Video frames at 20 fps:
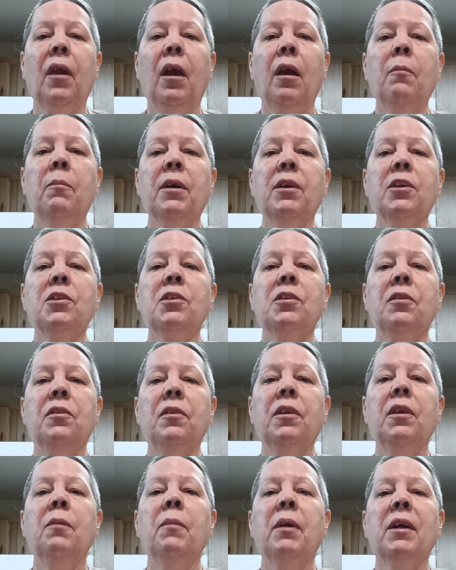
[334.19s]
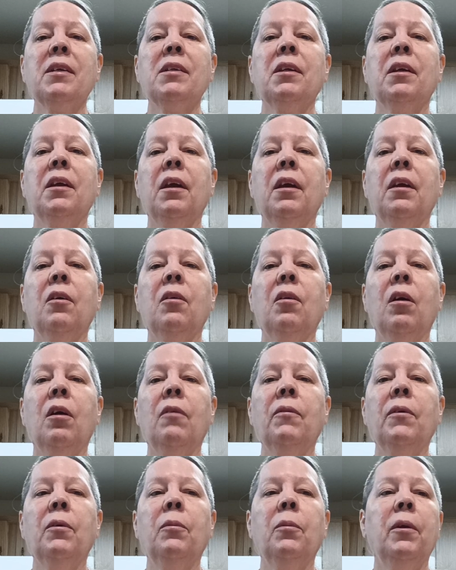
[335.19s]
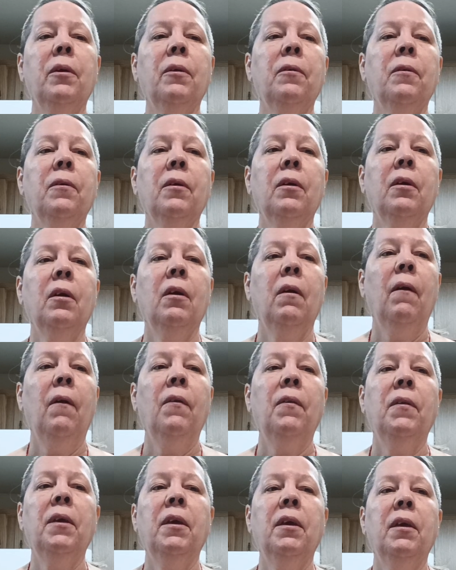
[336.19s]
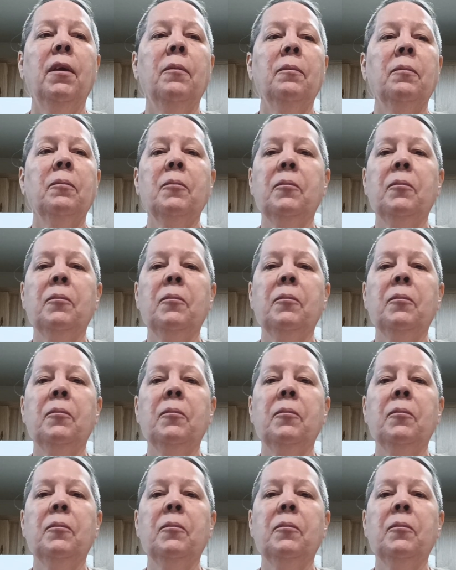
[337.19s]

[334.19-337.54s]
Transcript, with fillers: I mixed the Mexicana coffee with the